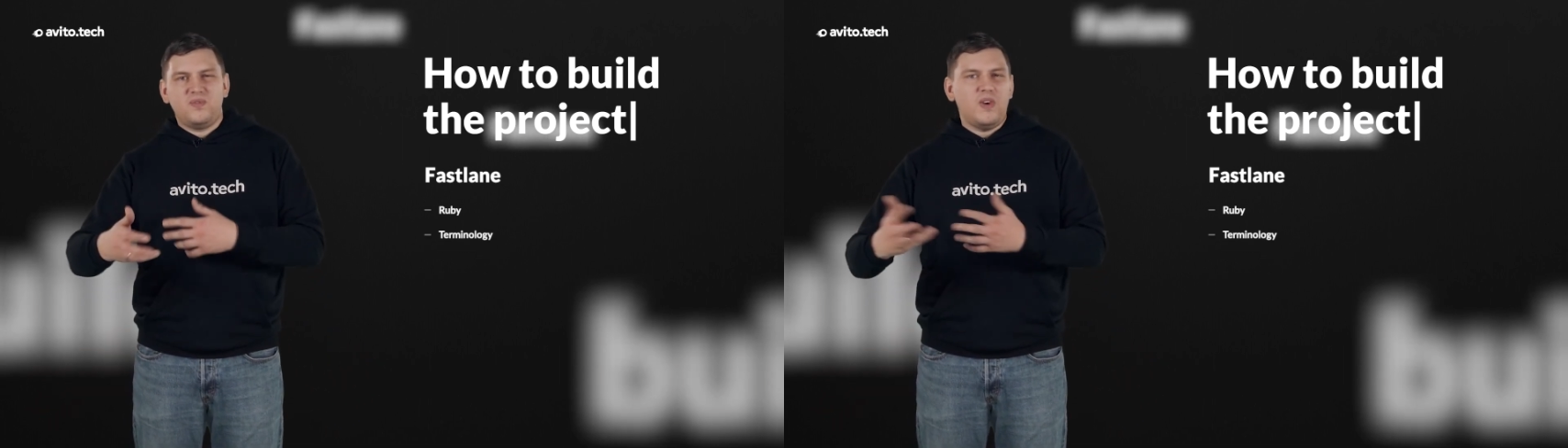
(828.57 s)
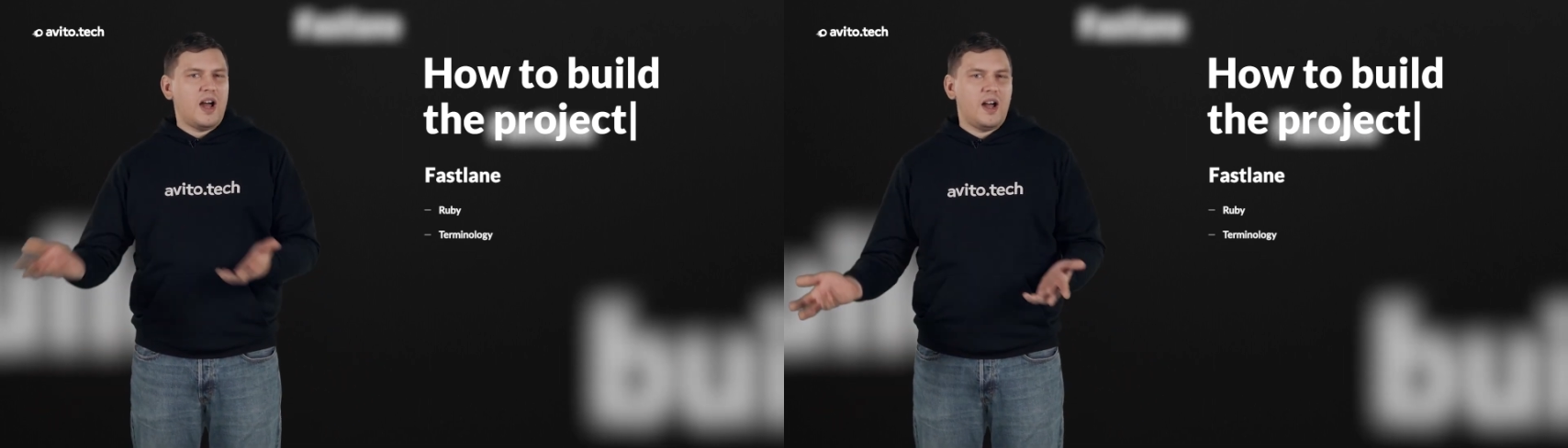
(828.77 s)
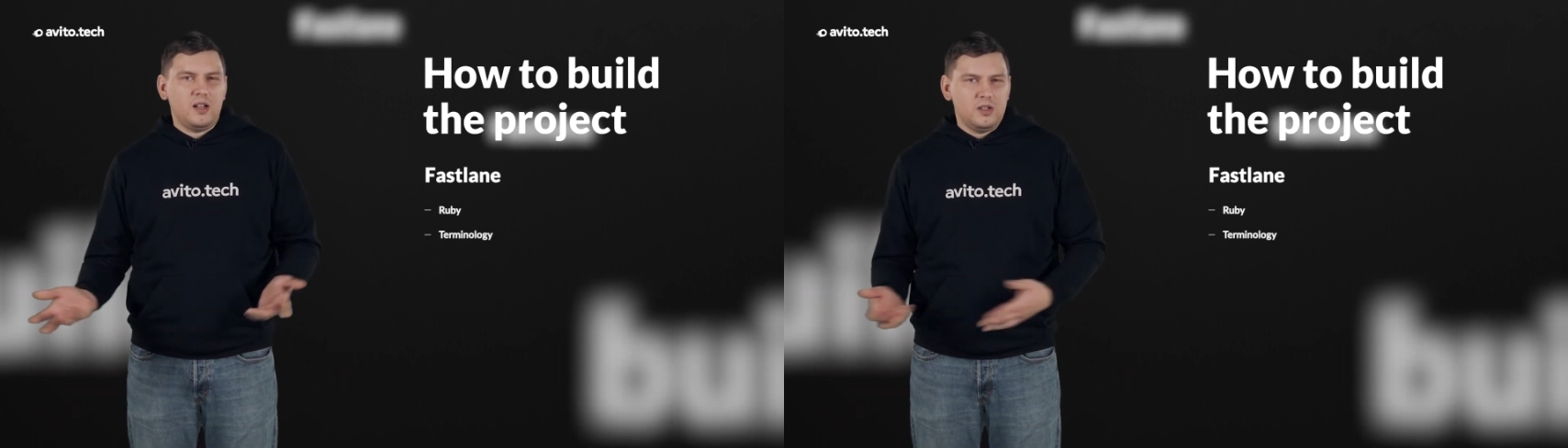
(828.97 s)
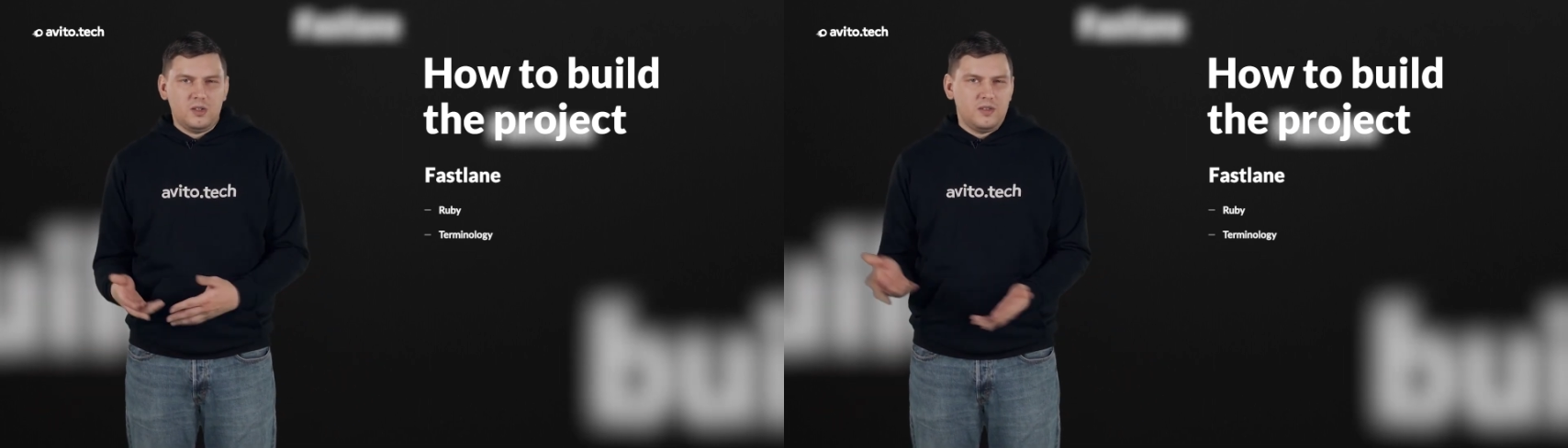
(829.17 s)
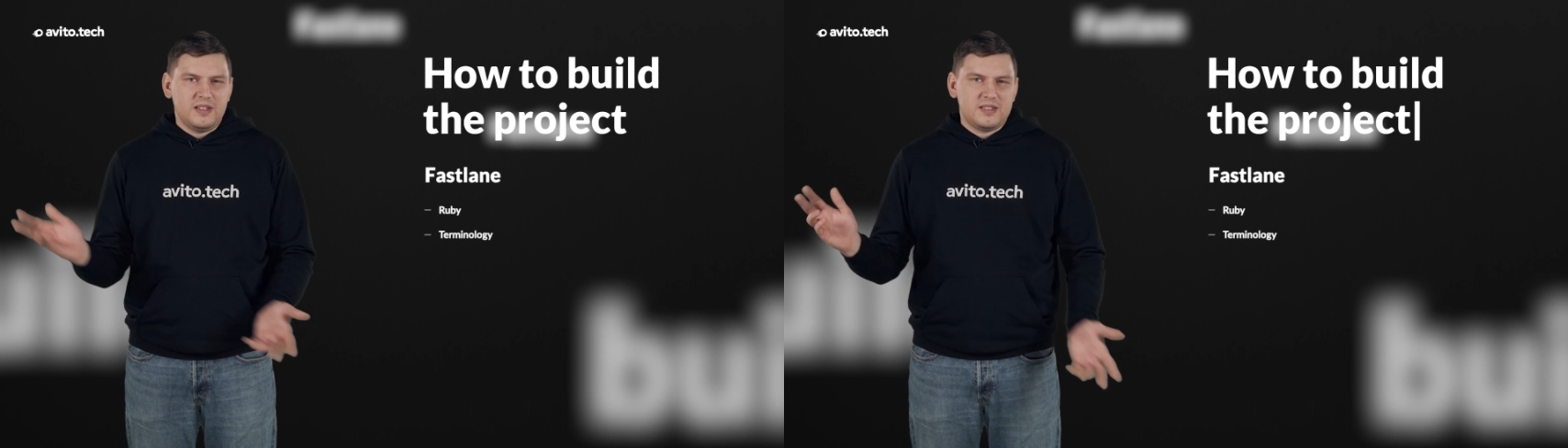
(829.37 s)
file,
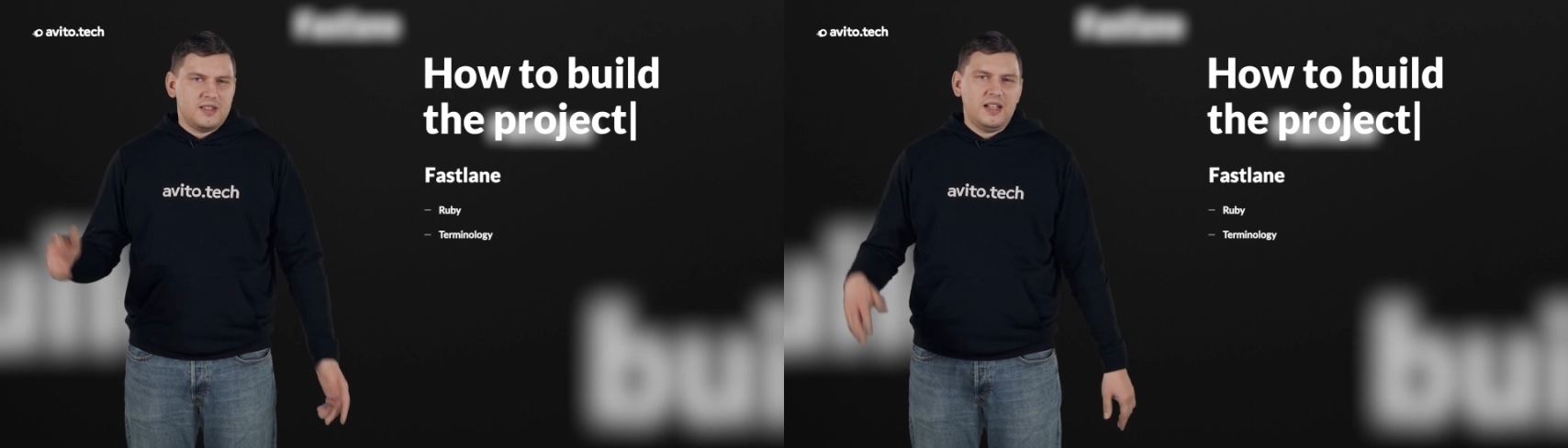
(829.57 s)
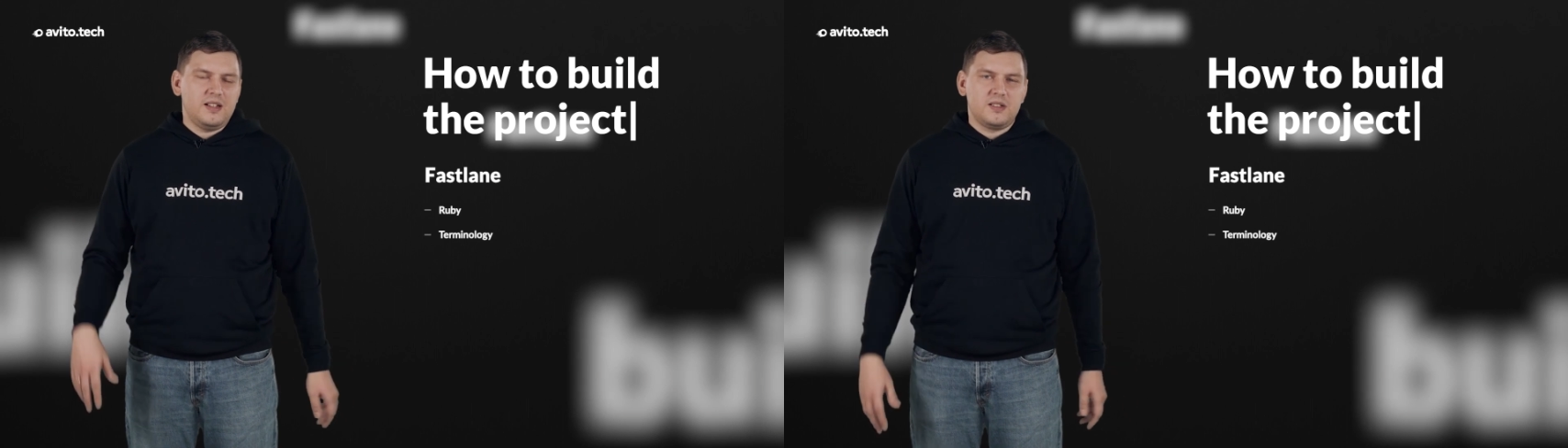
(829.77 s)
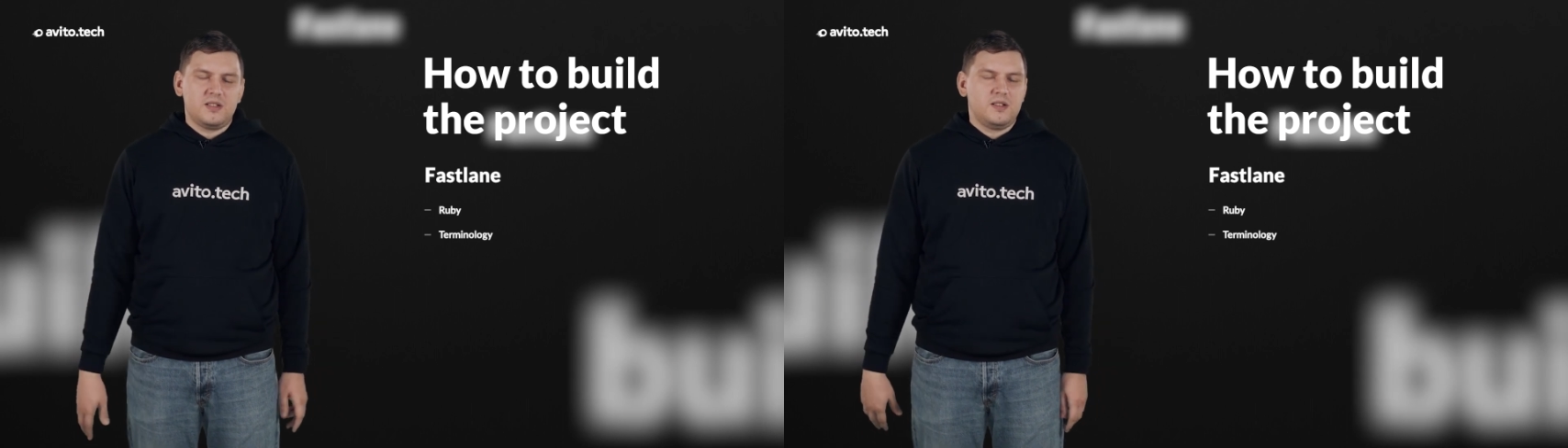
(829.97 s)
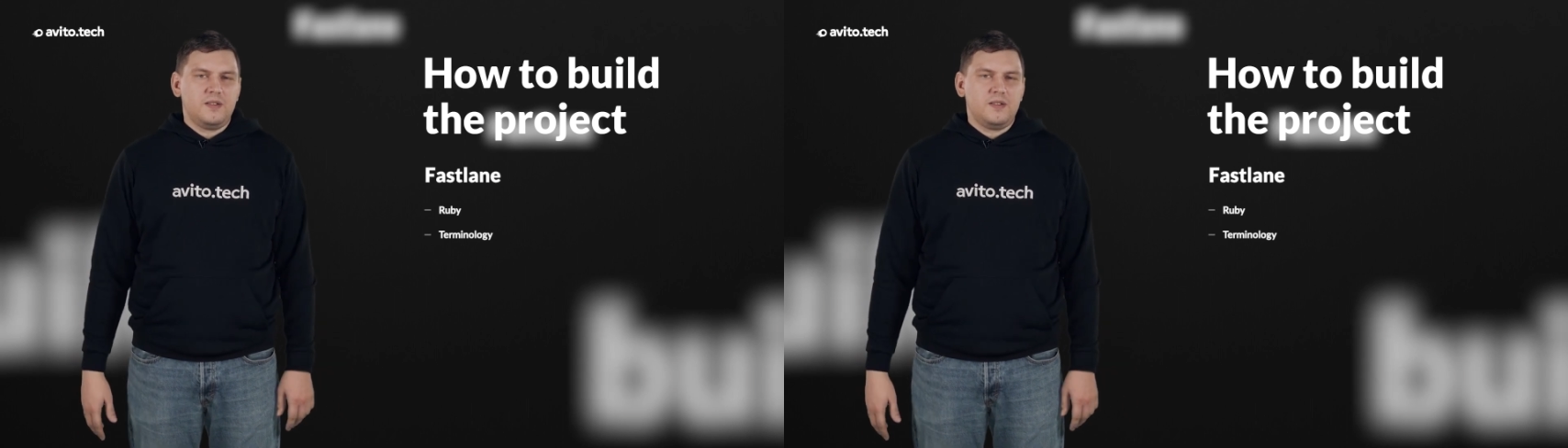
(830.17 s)
all these things.